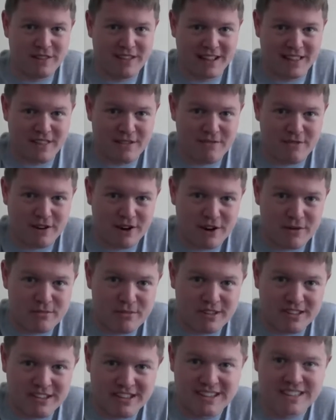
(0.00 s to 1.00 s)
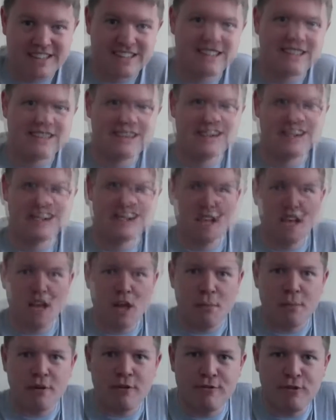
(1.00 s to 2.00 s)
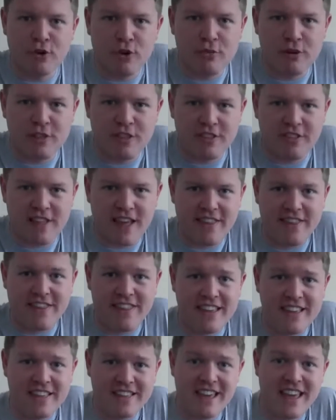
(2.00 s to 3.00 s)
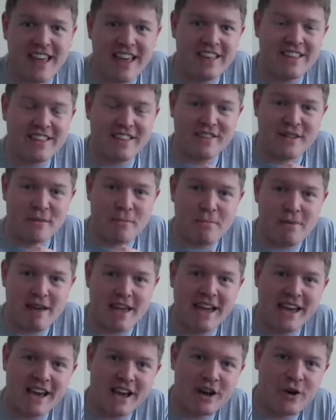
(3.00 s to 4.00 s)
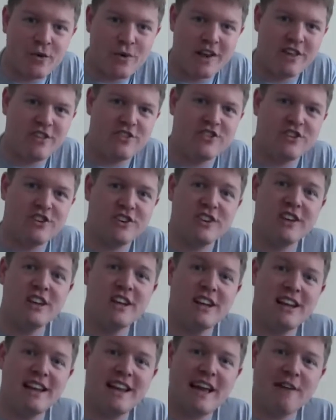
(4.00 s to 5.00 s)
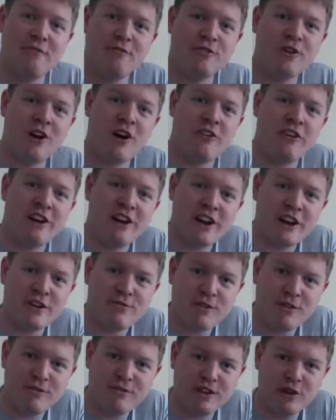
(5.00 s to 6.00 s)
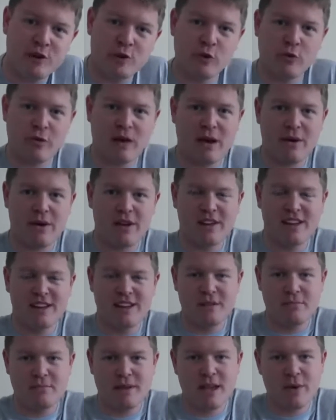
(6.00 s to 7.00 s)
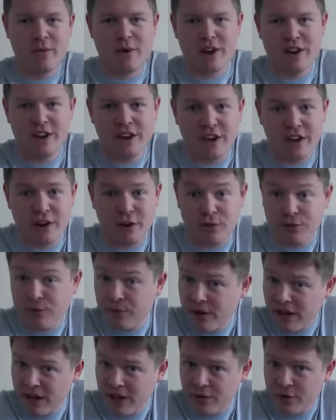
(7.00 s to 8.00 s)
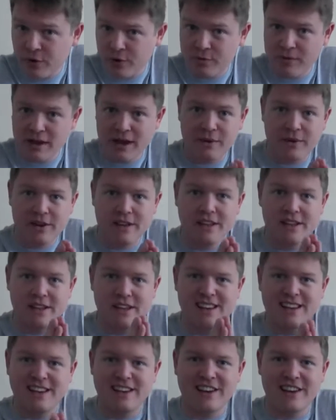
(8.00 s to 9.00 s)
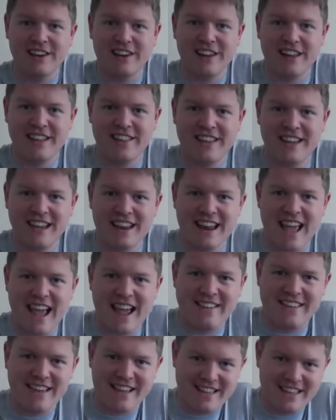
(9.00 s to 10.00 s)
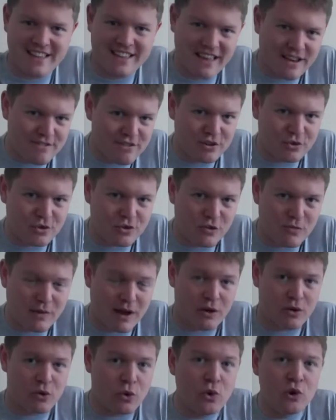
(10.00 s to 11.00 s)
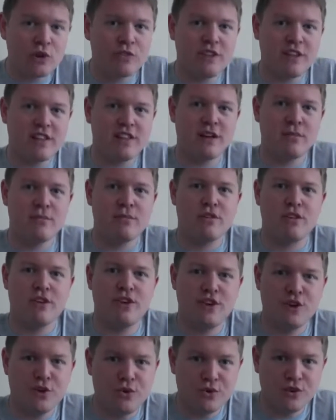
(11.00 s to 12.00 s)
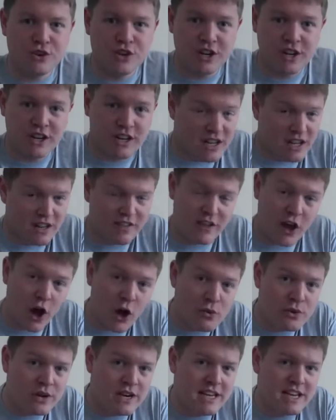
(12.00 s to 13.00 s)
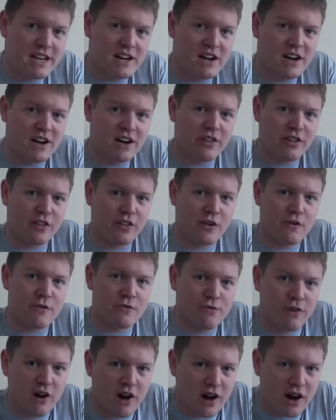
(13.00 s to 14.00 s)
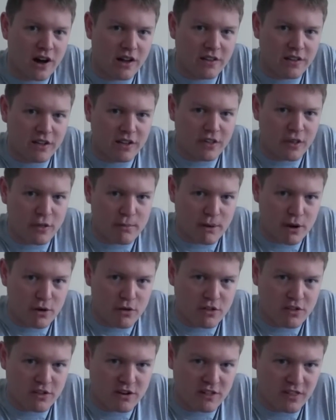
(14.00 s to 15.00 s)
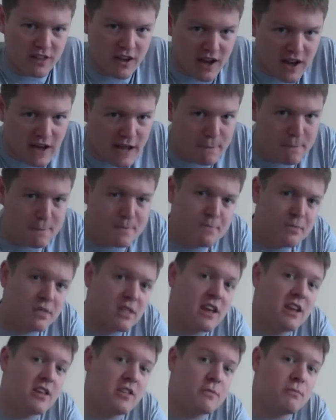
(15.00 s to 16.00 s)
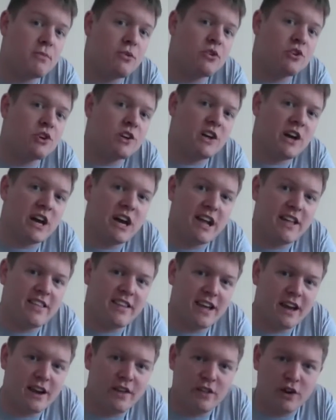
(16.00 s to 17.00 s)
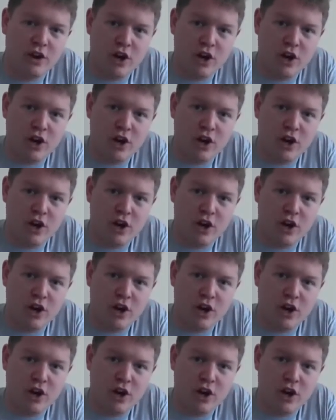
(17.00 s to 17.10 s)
in that environment. Performance then, this is the big question. LaFerrari 950 horsepower, P1 903 horsepower, 918 887 horsepower, all of these numbers are huge. The only car so far that has posted a time is the Porsche 918 at the